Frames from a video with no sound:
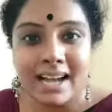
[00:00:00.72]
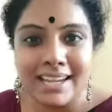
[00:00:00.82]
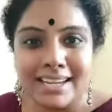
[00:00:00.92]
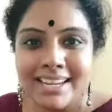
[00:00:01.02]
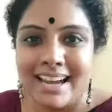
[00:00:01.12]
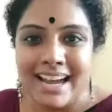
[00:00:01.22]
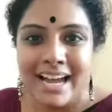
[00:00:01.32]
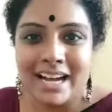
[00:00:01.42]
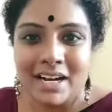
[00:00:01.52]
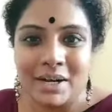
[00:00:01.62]
Hi,
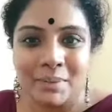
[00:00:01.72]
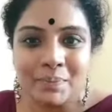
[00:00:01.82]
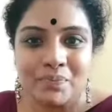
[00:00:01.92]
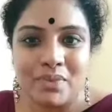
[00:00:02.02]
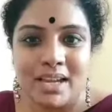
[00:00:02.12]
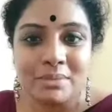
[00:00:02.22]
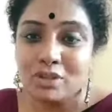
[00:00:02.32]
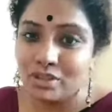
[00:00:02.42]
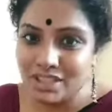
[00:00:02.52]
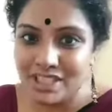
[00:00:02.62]
um, I'm
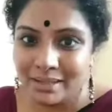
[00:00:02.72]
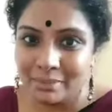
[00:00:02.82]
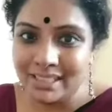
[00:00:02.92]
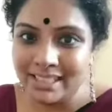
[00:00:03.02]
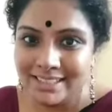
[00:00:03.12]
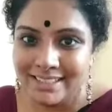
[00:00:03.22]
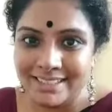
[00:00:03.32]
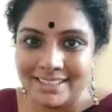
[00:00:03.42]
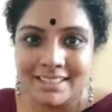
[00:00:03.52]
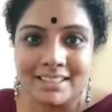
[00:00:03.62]
Dr. Shamli,
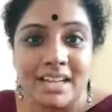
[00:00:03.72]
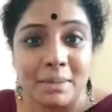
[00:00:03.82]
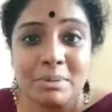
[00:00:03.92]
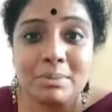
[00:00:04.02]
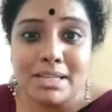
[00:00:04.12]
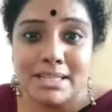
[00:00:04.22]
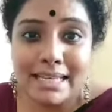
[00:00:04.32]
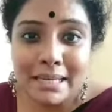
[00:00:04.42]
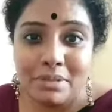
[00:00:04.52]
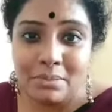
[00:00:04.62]
uh,
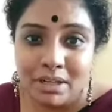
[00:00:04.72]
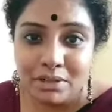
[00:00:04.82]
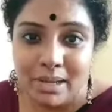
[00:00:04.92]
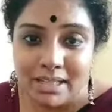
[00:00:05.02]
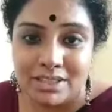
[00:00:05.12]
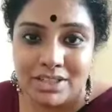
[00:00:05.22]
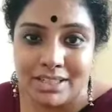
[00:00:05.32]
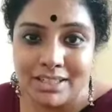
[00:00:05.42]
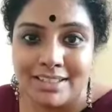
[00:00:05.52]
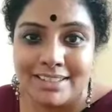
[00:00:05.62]
MBBS MD
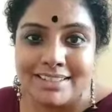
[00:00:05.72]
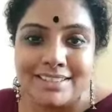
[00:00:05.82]
Microbiology.